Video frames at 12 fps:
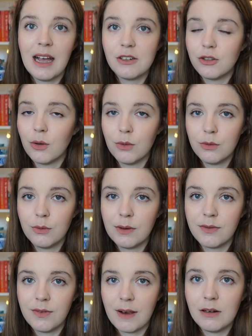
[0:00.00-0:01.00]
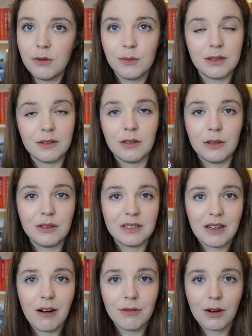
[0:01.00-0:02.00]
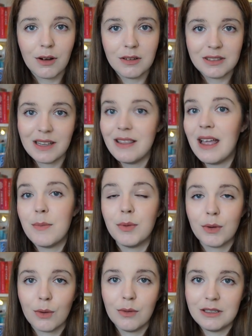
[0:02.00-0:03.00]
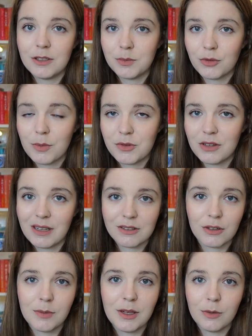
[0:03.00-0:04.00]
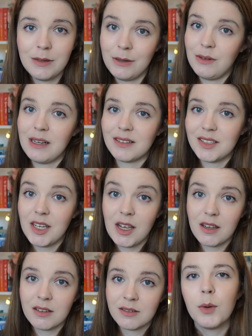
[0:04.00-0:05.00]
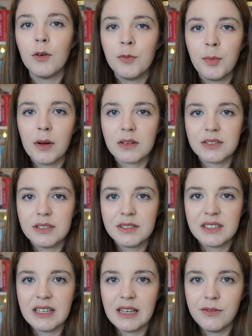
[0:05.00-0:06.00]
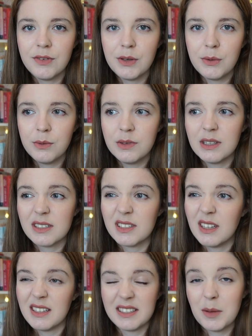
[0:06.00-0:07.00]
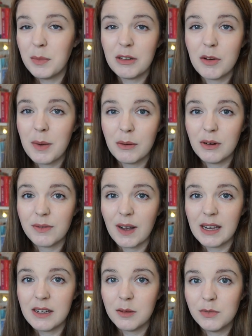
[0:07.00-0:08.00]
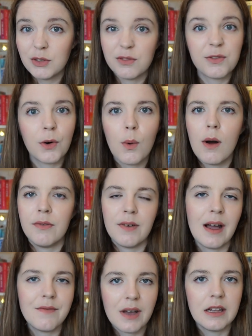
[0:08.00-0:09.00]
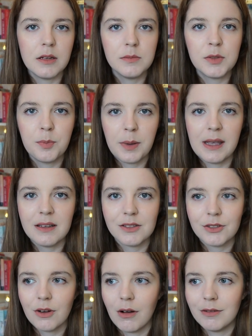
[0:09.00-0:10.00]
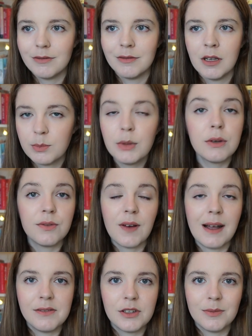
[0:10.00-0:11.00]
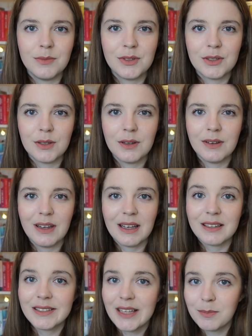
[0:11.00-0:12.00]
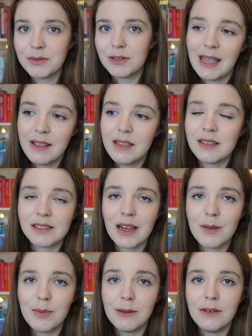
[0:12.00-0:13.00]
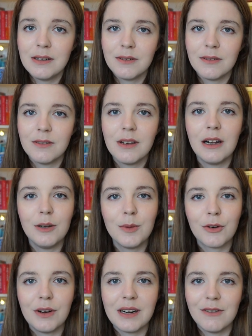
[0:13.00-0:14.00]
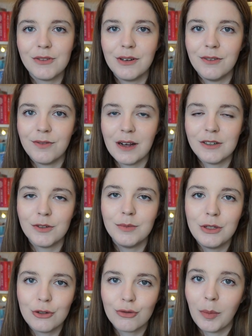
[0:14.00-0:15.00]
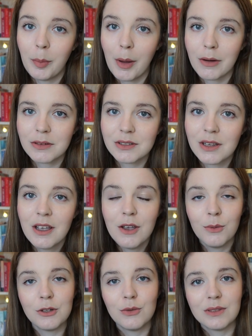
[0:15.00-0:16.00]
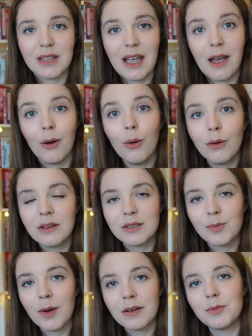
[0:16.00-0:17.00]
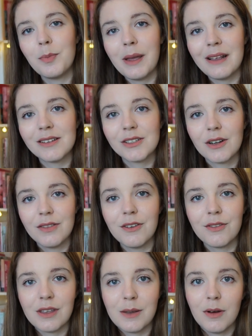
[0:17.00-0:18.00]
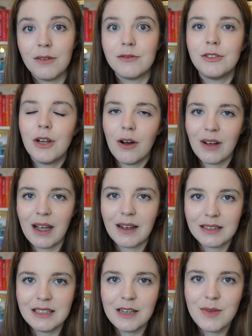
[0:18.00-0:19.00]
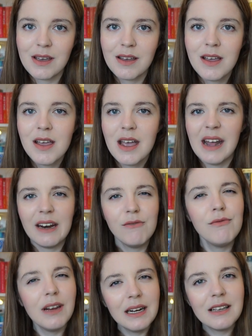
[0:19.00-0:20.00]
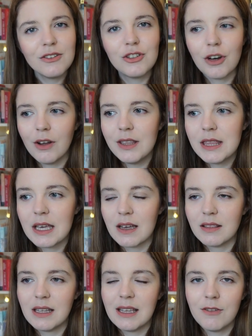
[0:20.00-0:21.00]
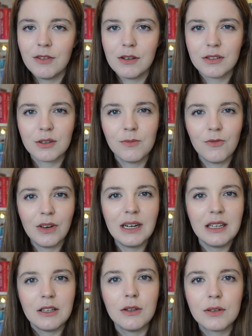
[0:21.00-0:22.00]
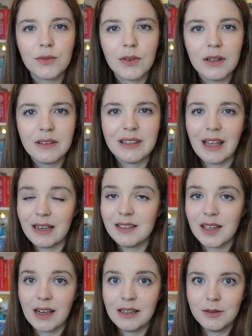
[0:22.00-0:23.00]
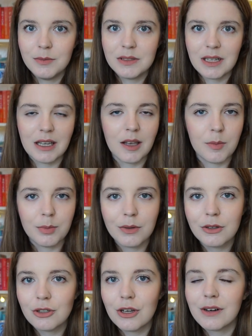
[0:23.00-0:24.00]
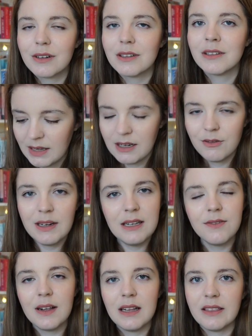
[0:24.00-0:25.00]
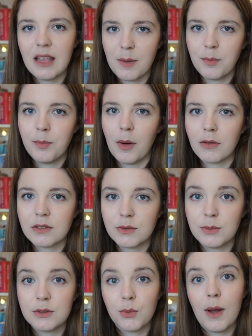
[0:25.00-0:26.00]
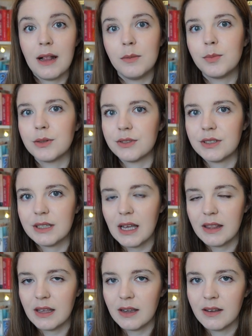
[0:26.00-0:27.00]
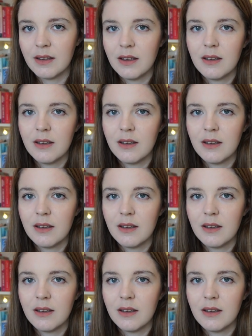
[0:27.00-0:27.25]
I don't know if Fairyloot would include the tarot cards and their book only subscription that's going to be coming out next year. Both boxes give you this a similar amount of items, four or five items based on book fandoms except in this time period Illumicrate have done a fandom neutral box, which was their August box based on the theme of dark academia, and I really enjoyed that. They give you some really useful, nice items like a book journal, and I really felt like that box was well put together.